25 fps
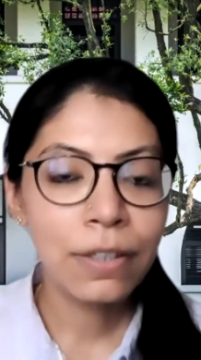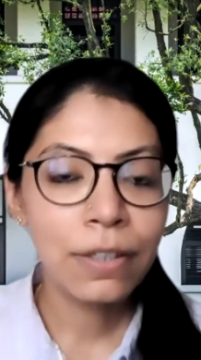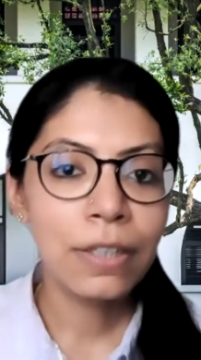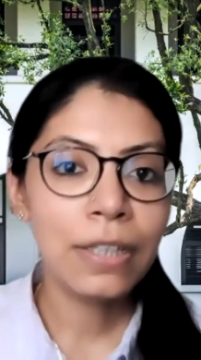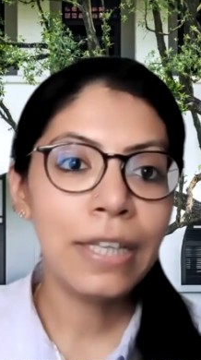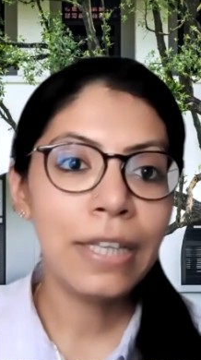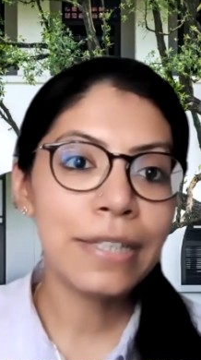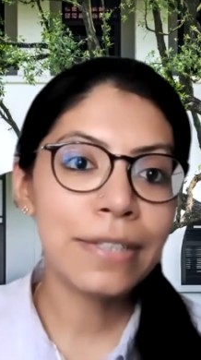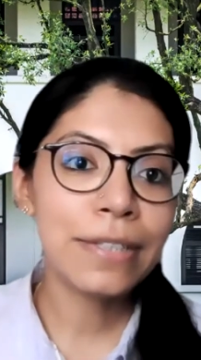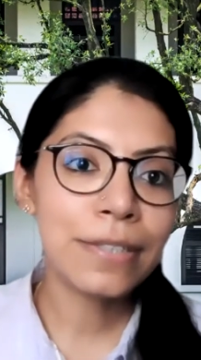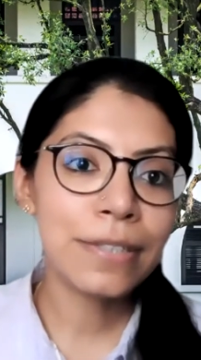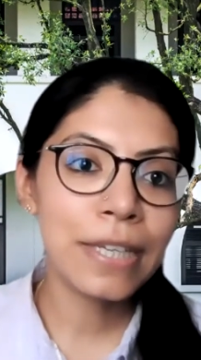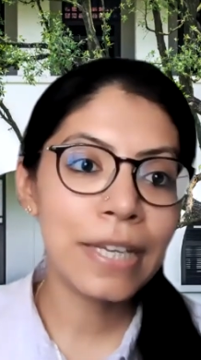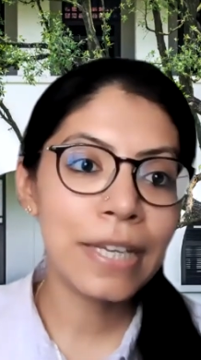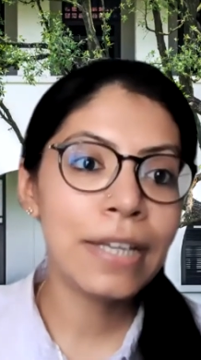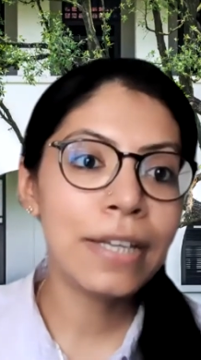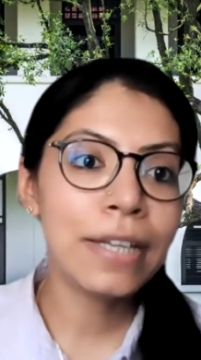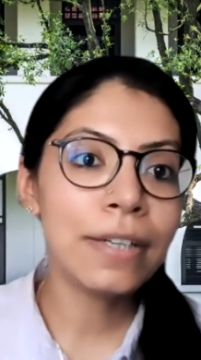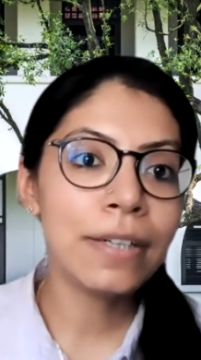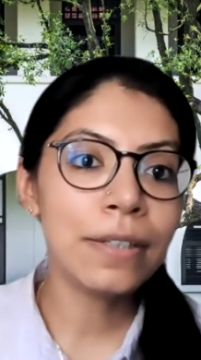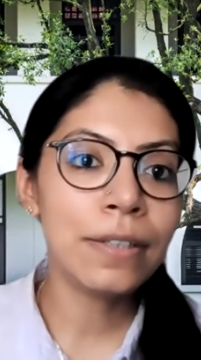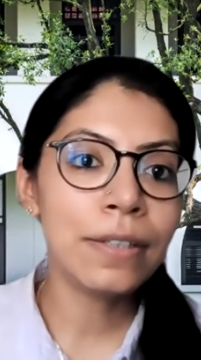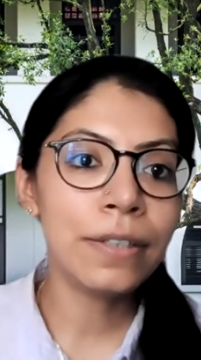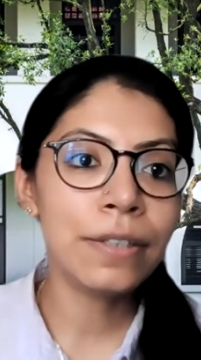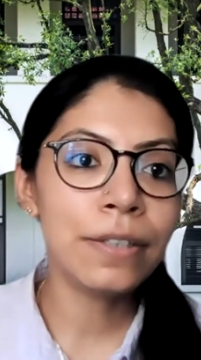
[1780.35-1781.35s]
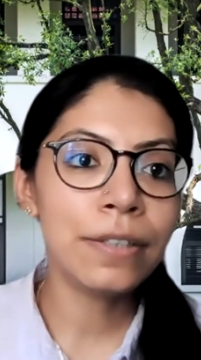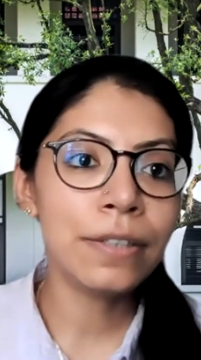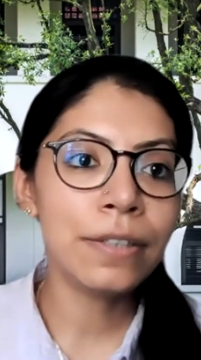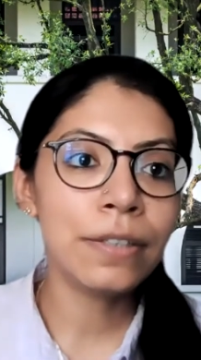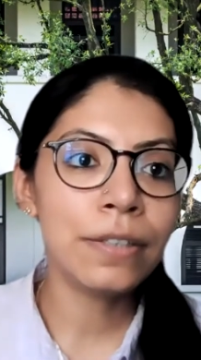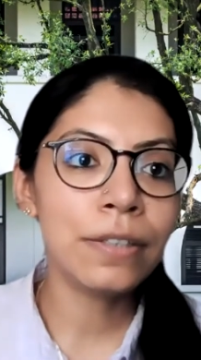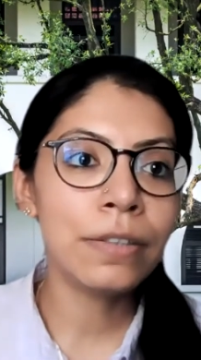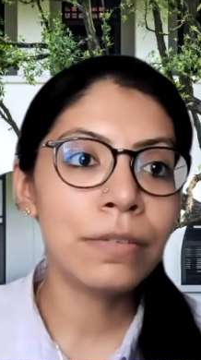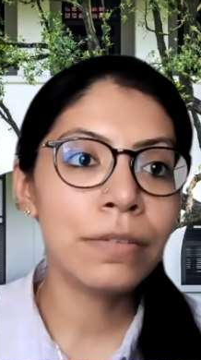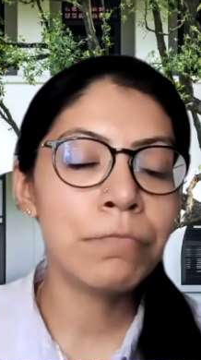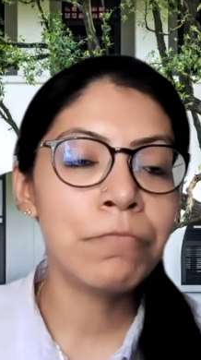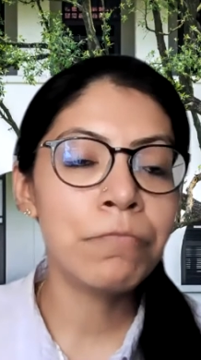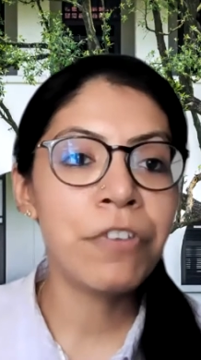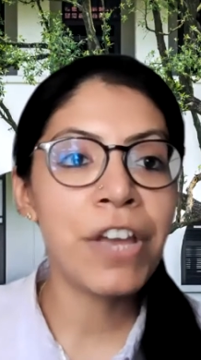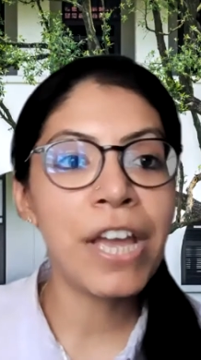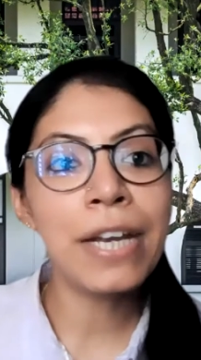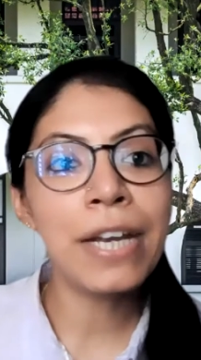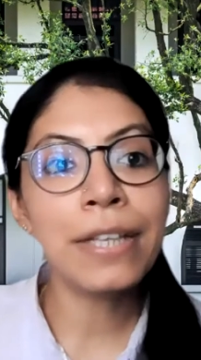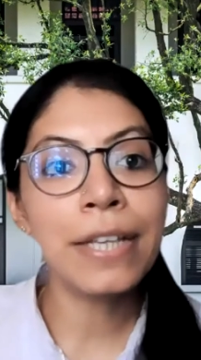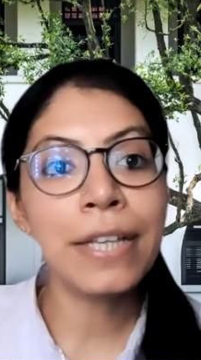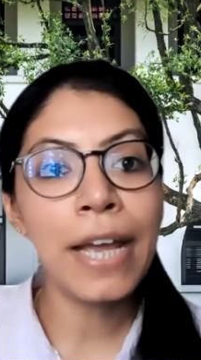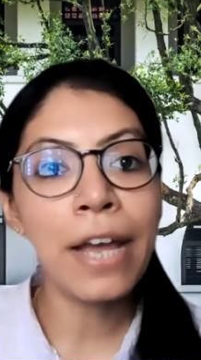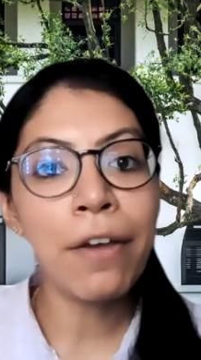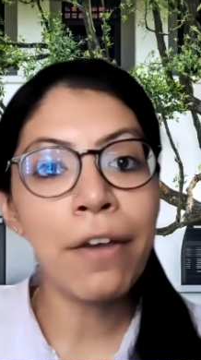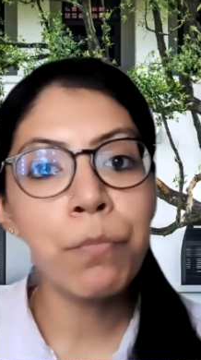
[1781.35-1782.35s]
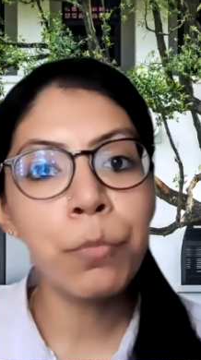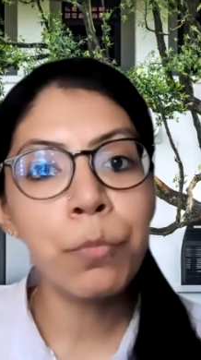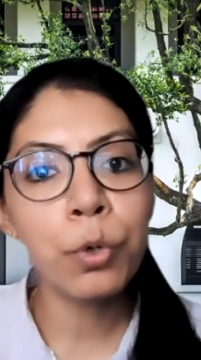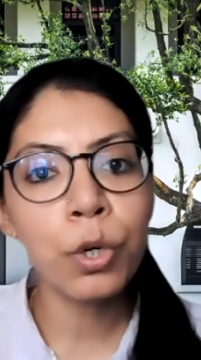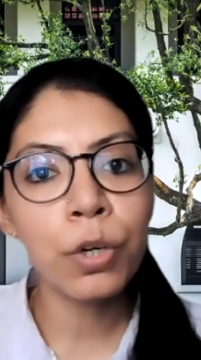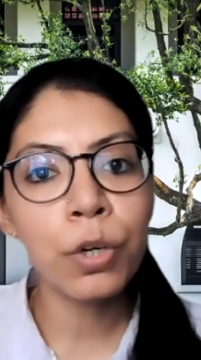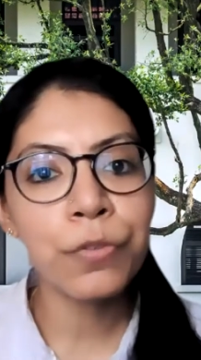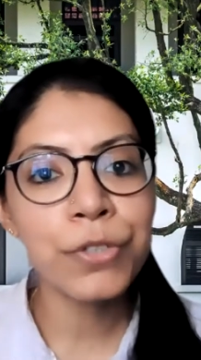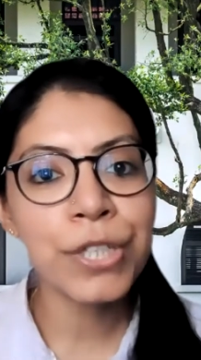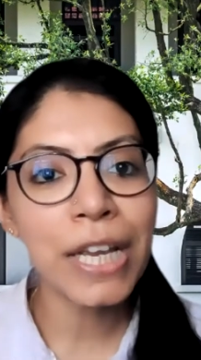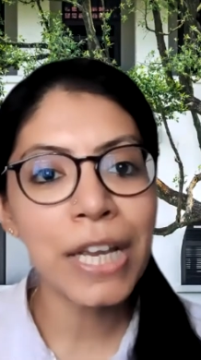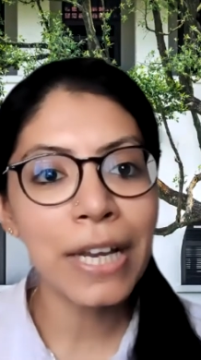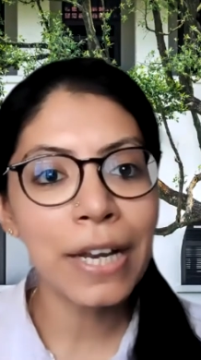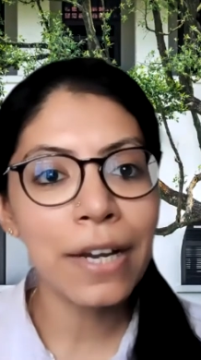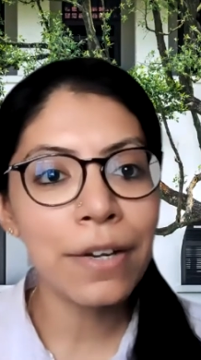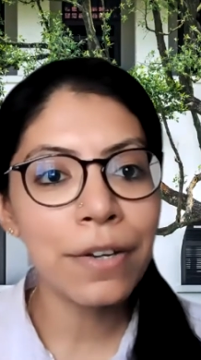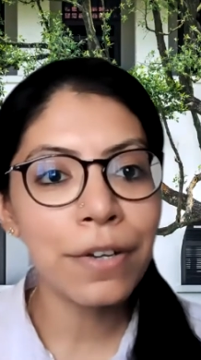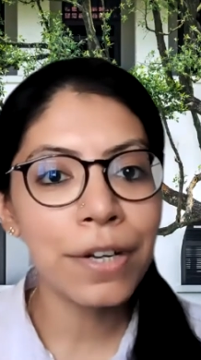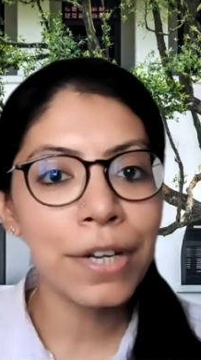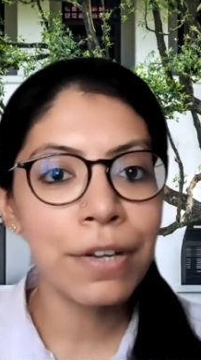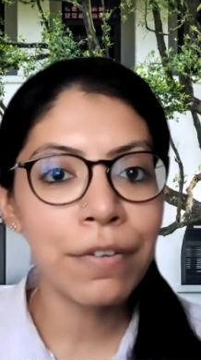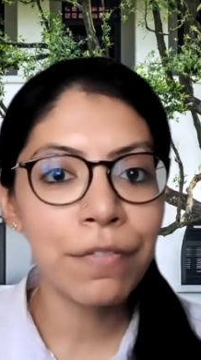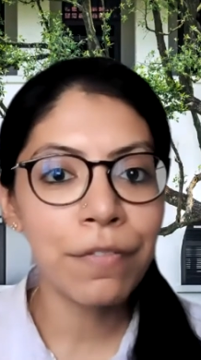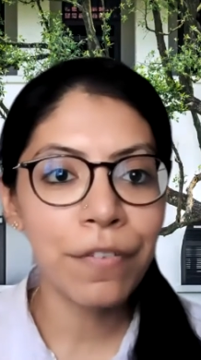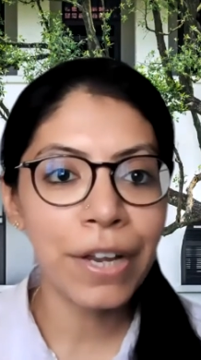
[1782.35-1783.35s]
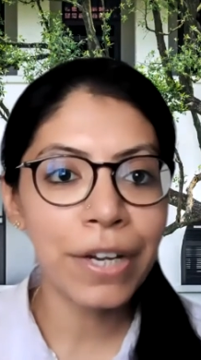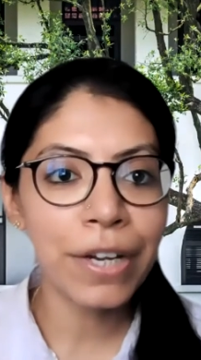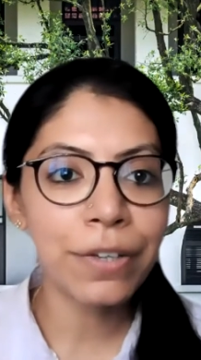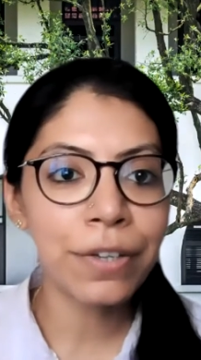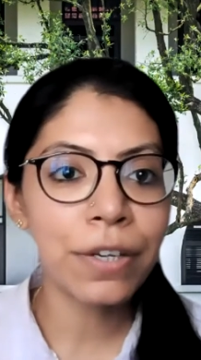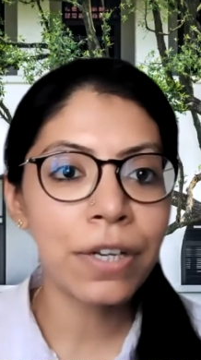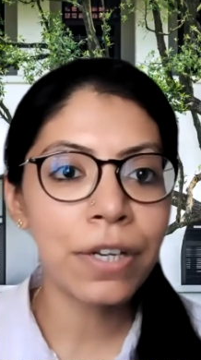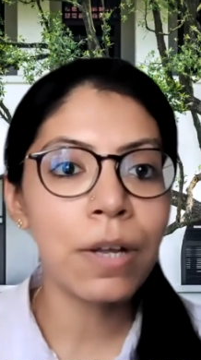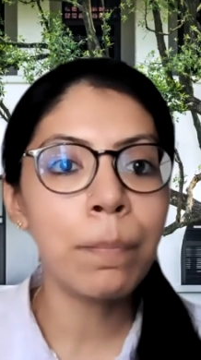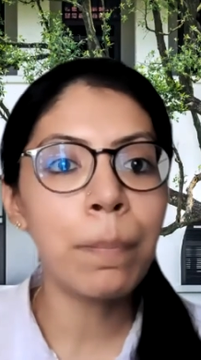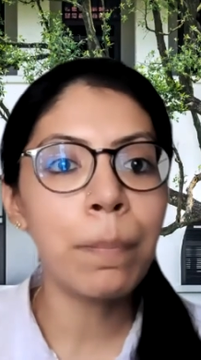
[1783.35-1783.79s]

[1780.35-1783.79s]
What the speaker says: let's say, where they have more of secondary infection,